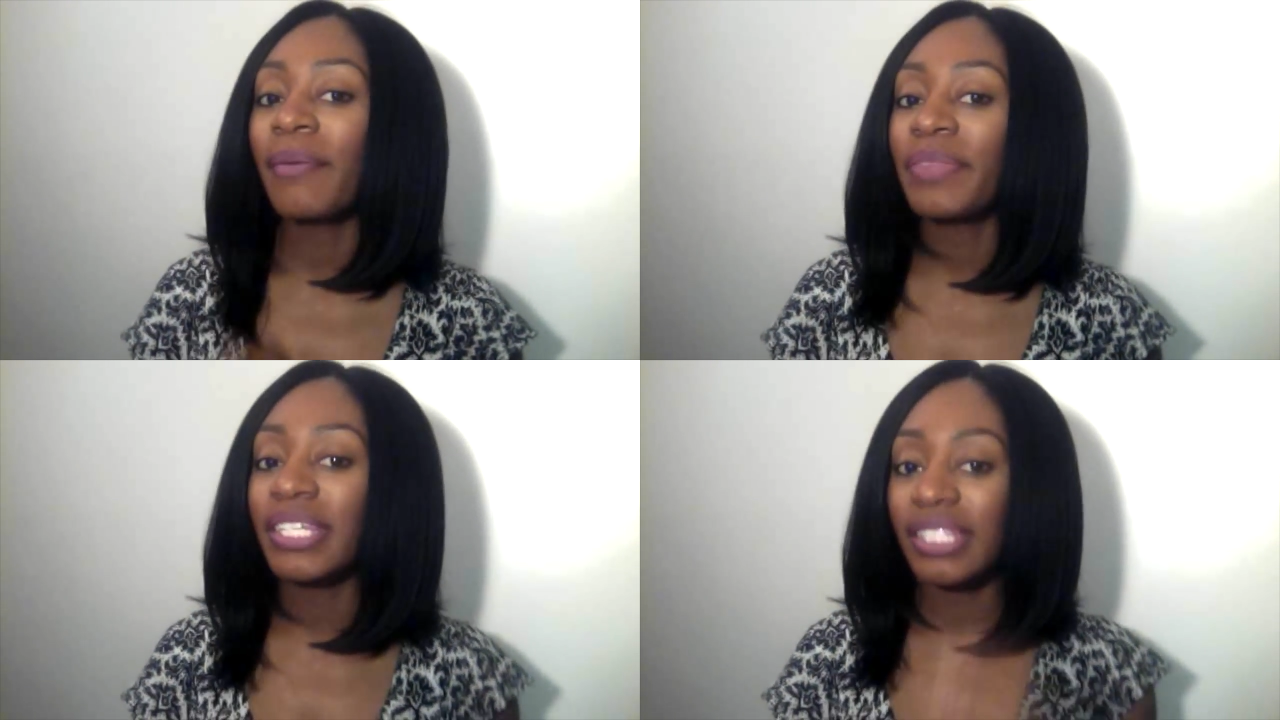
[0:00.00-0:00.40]

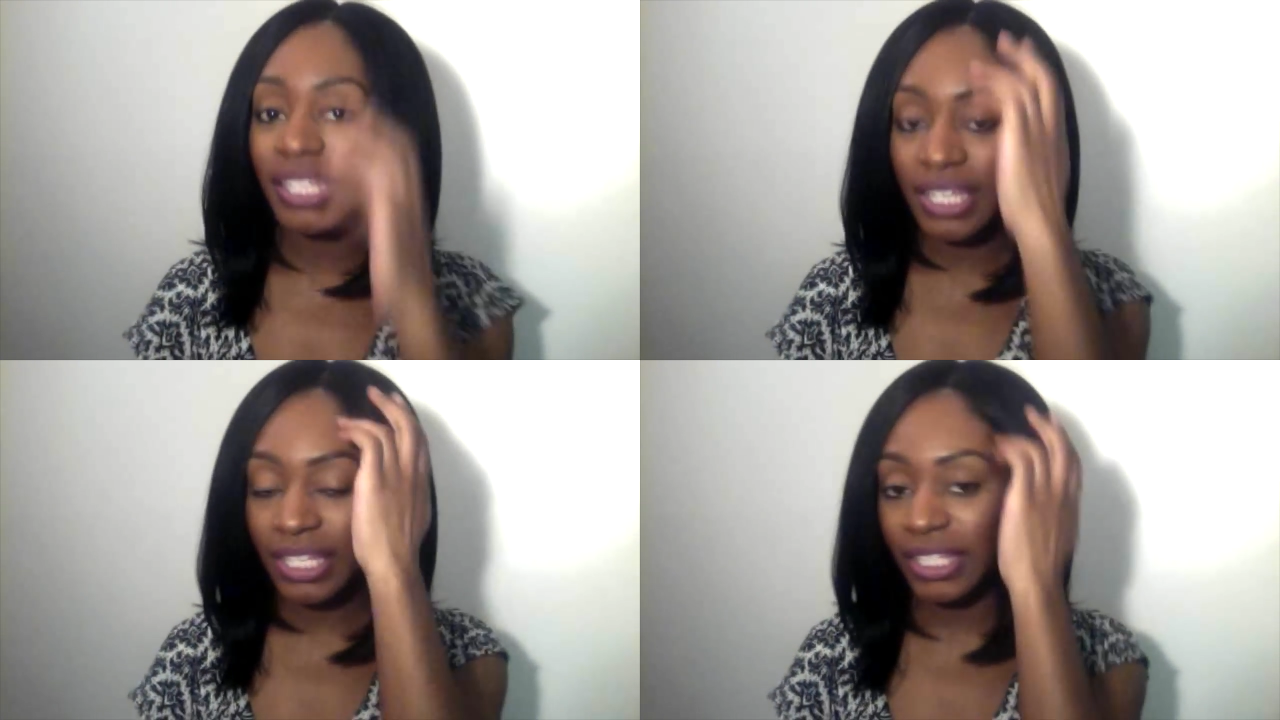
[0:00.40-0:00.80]
This
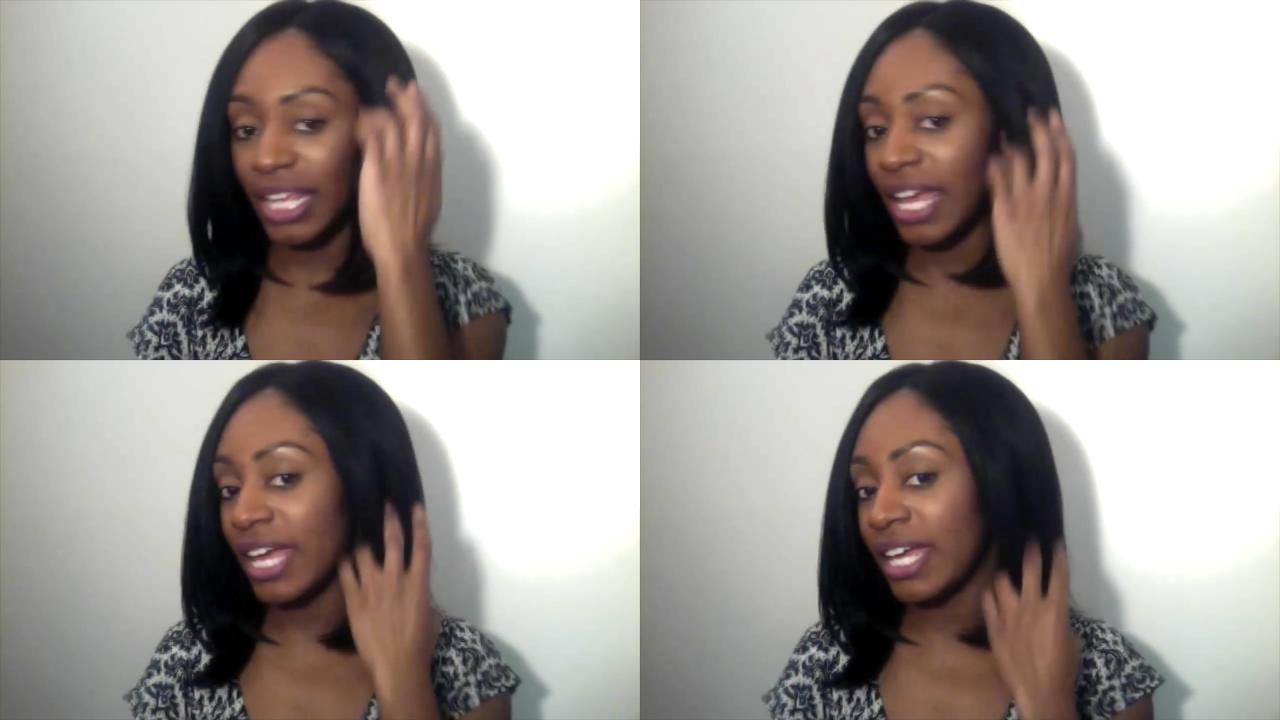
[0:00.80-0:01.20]
is
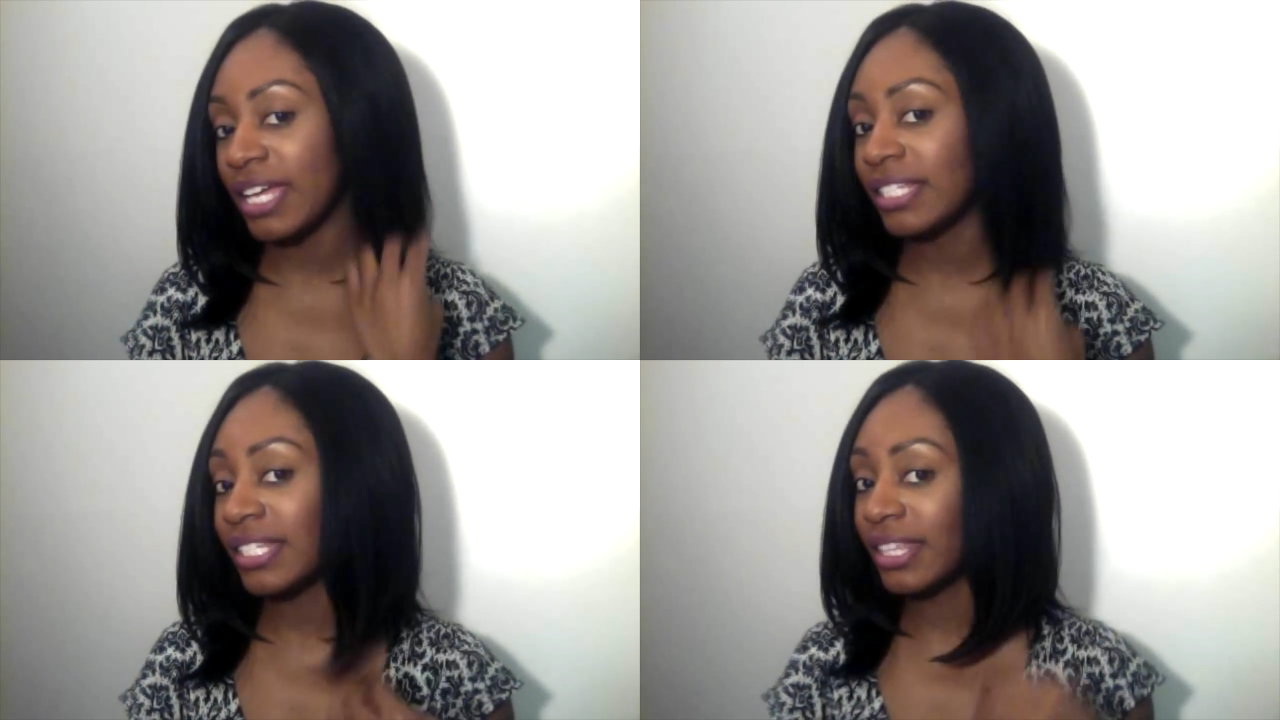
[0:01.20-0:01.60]

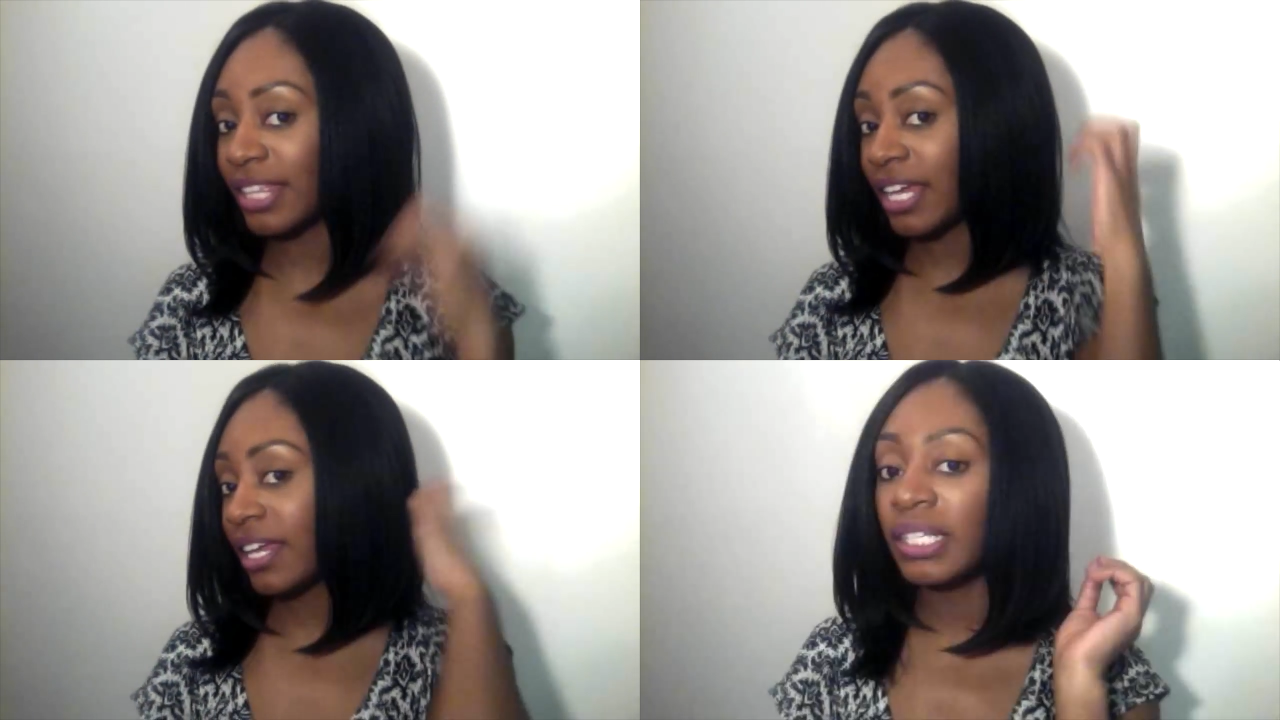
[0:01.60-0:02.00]
a
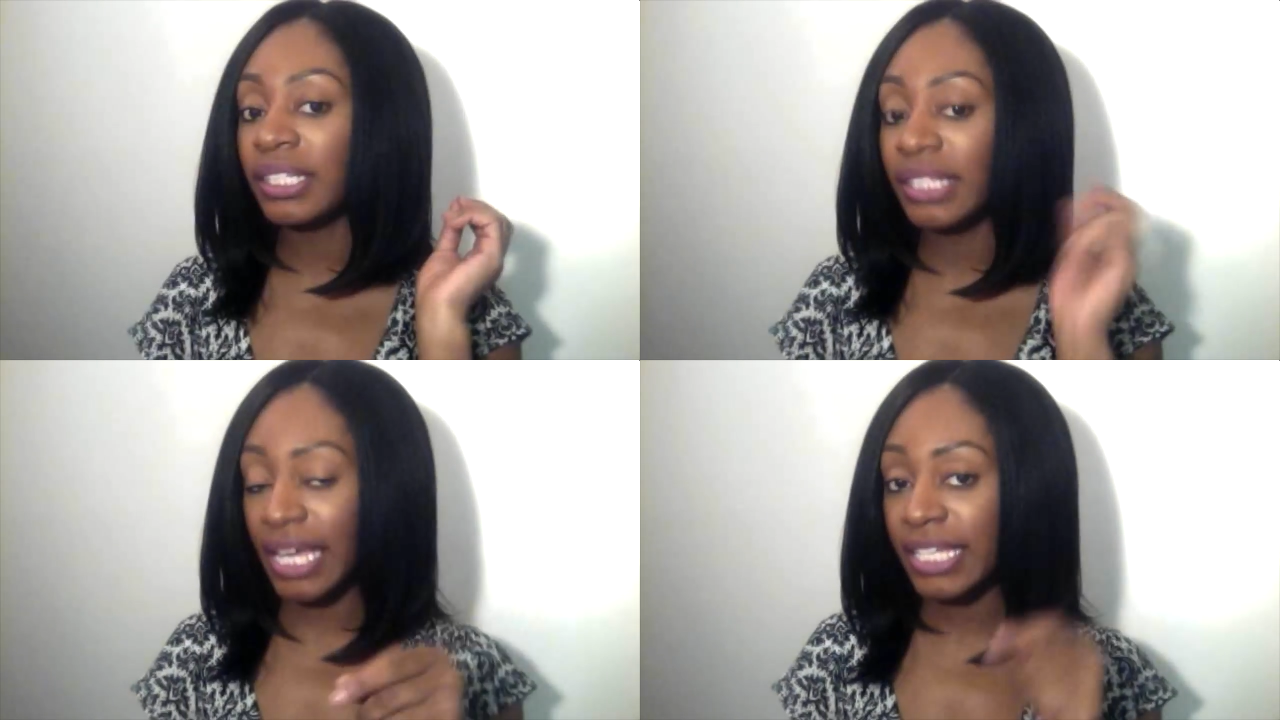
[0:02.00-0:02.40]
synthetic
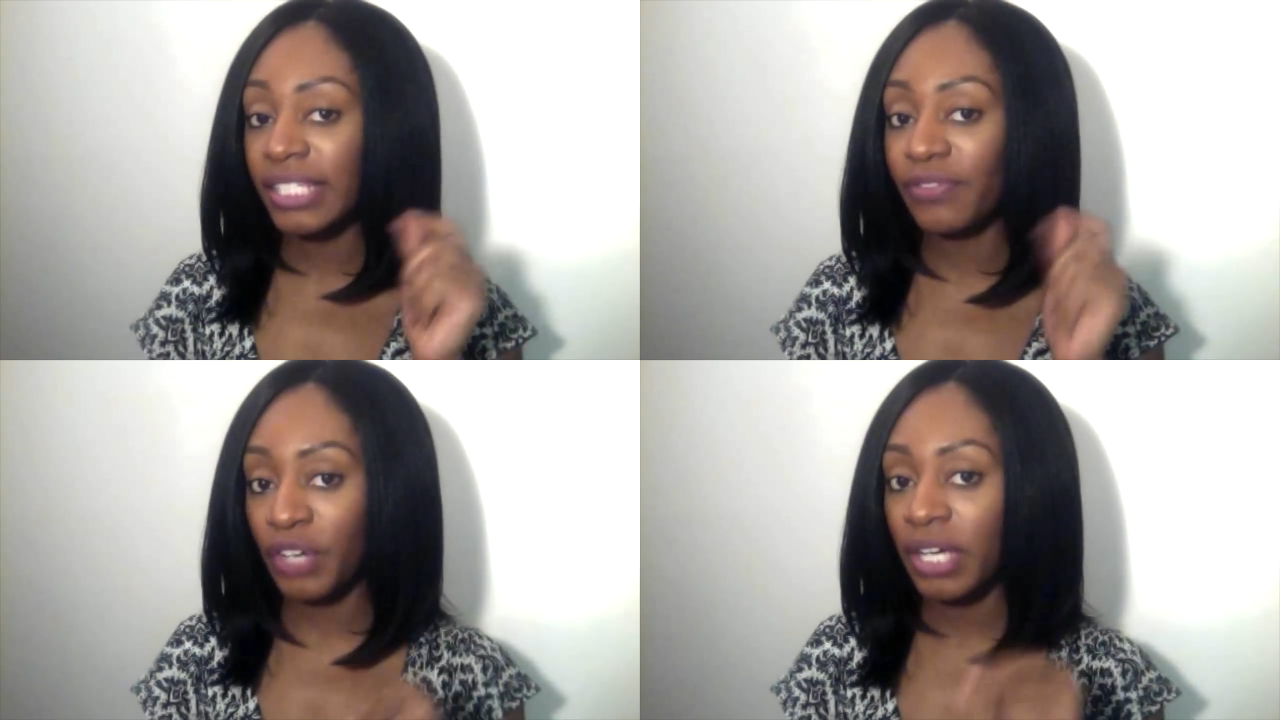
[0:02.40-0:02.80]

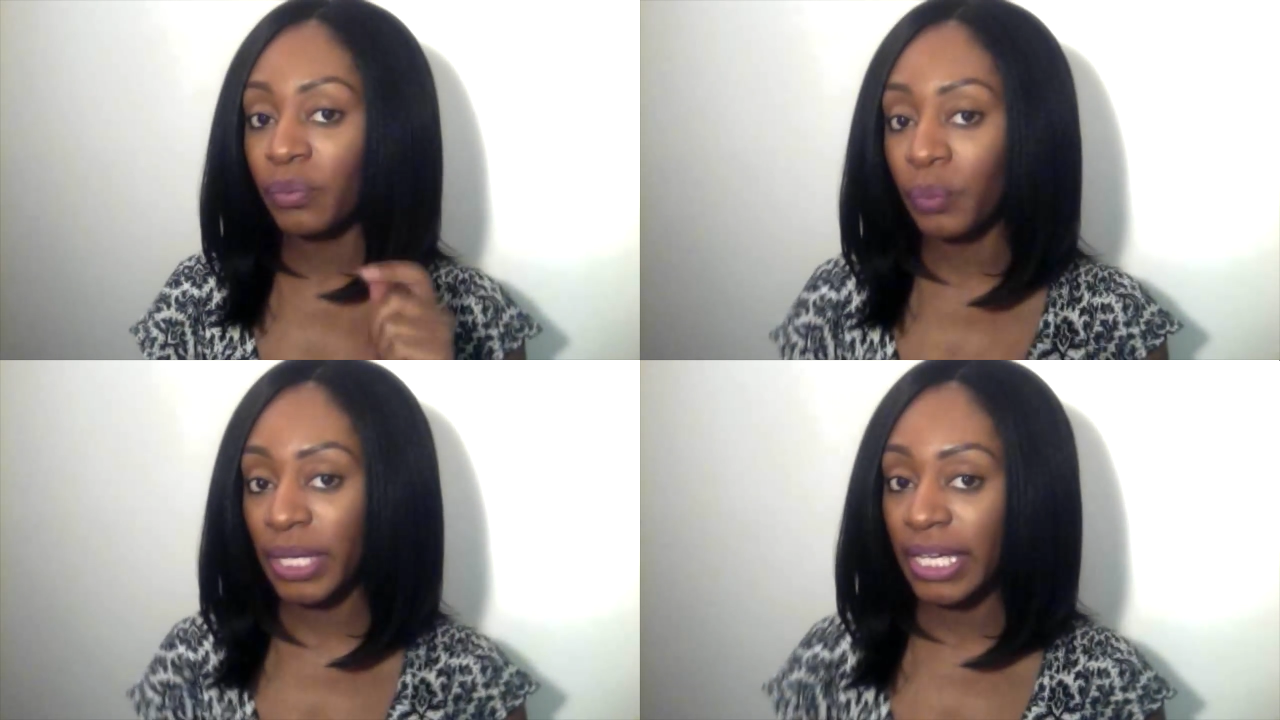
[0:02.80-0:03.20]
lace front
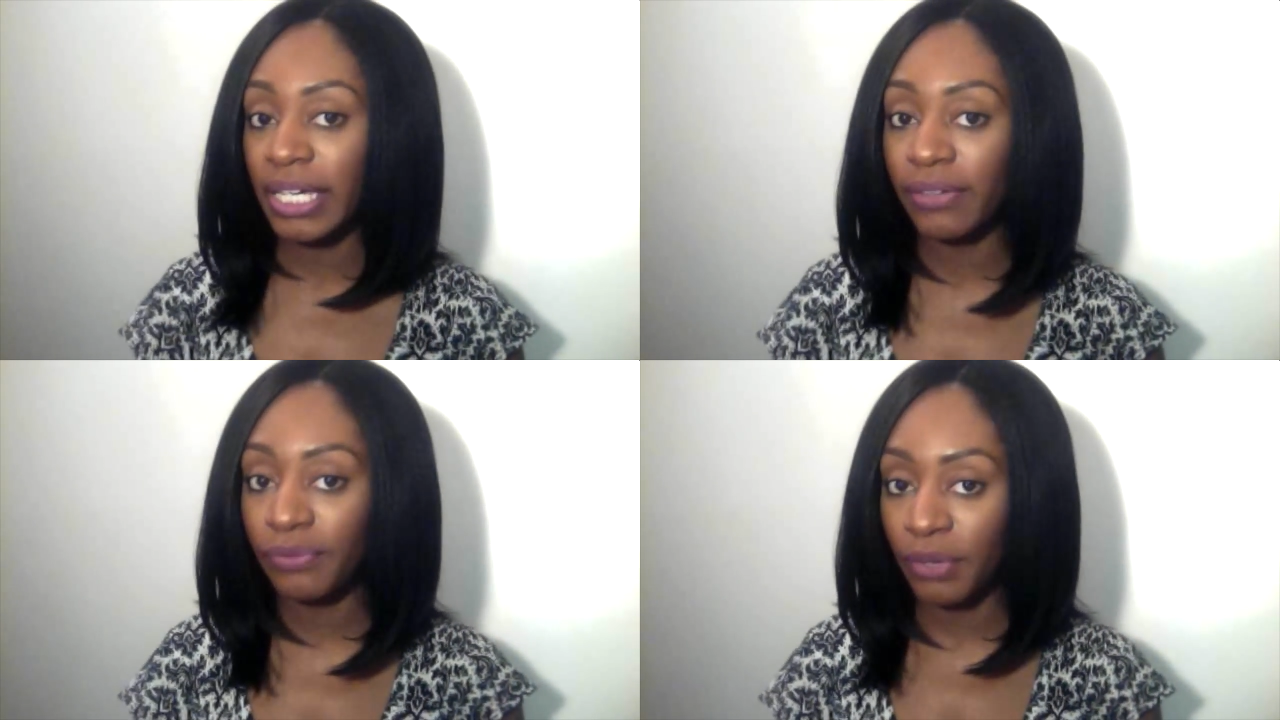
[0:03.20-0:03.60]

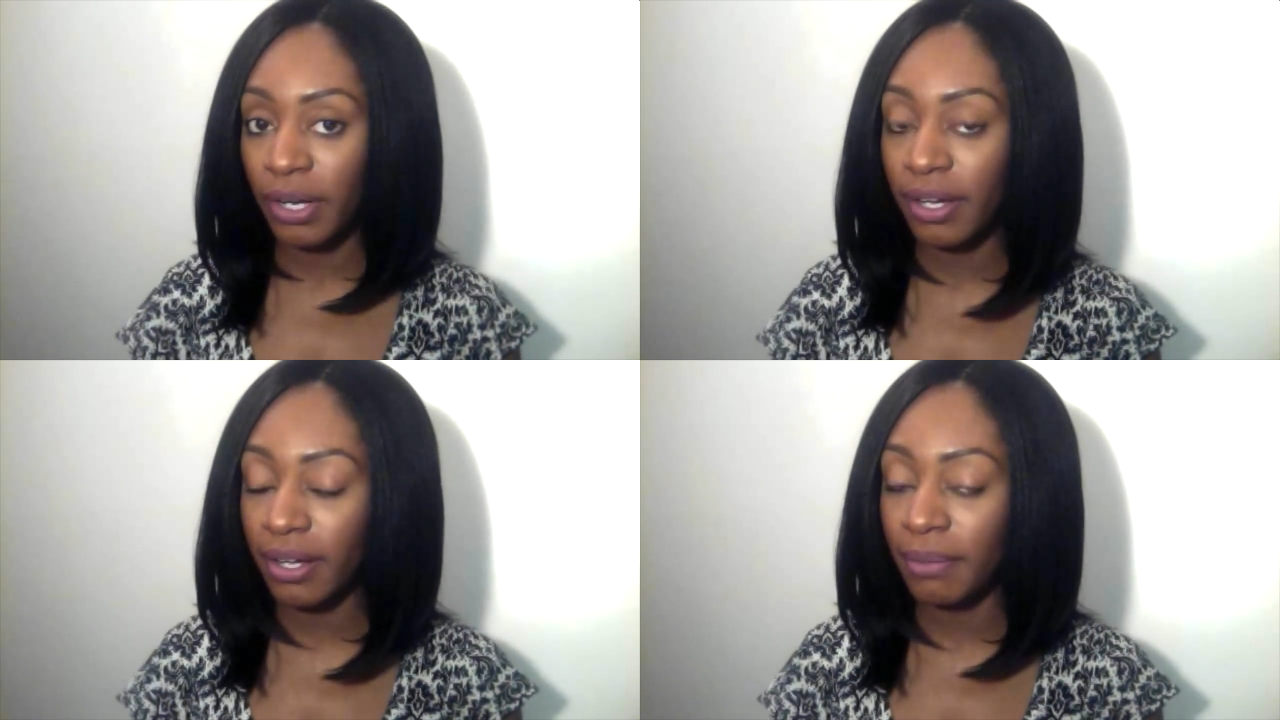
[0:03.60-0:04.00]
wig
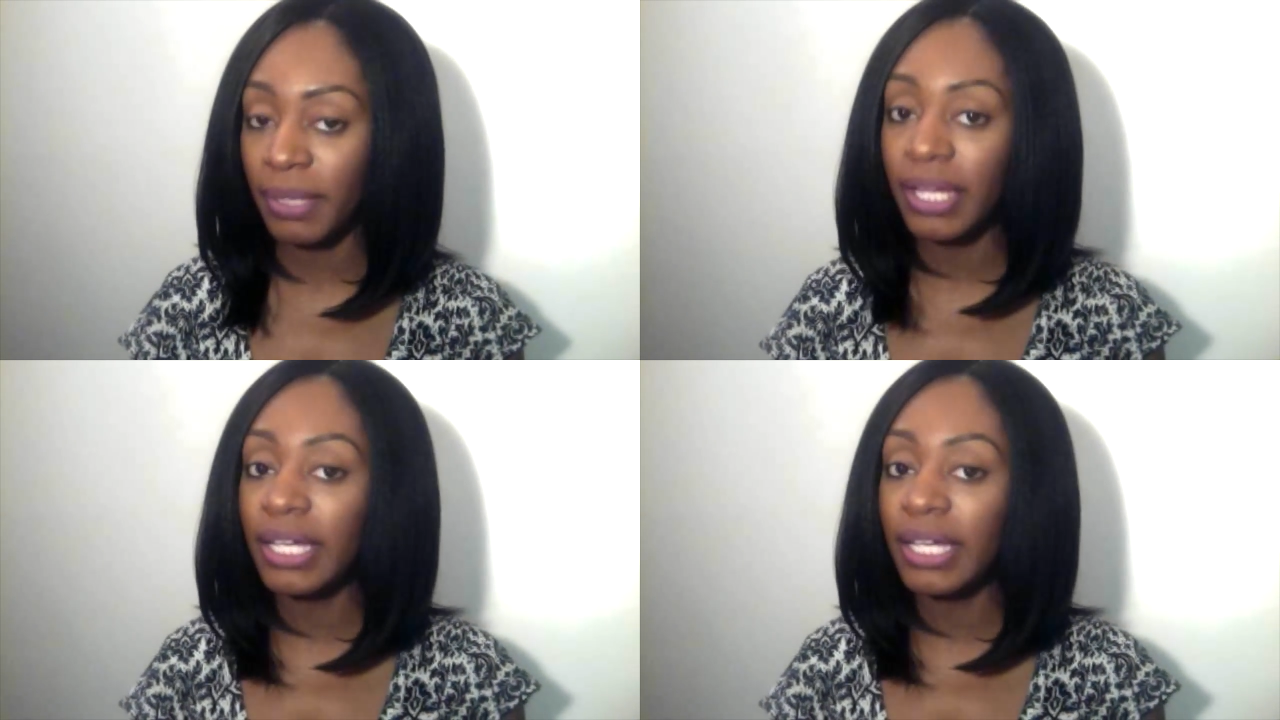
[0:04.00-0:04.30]
from